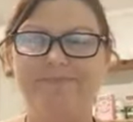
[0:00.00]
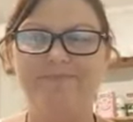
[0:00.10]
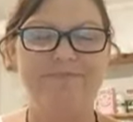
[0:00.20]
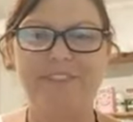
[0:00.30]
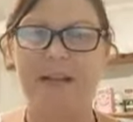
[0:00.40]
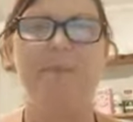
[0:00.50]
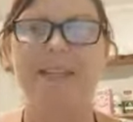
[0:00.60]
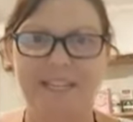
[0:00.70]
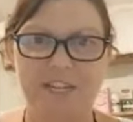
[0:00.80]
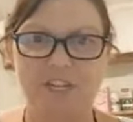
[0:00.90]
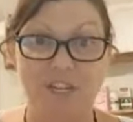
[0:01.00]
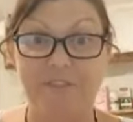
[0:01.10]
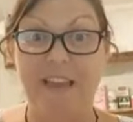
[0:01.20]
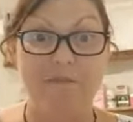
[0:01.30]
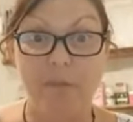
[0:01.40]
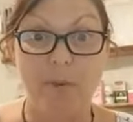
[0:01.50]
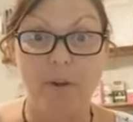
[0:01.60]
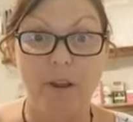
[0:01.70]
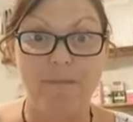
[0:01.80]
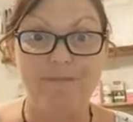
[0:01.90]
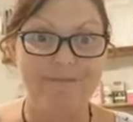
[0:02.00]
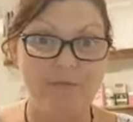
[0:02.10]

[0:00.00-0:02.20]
recommendations for everybody,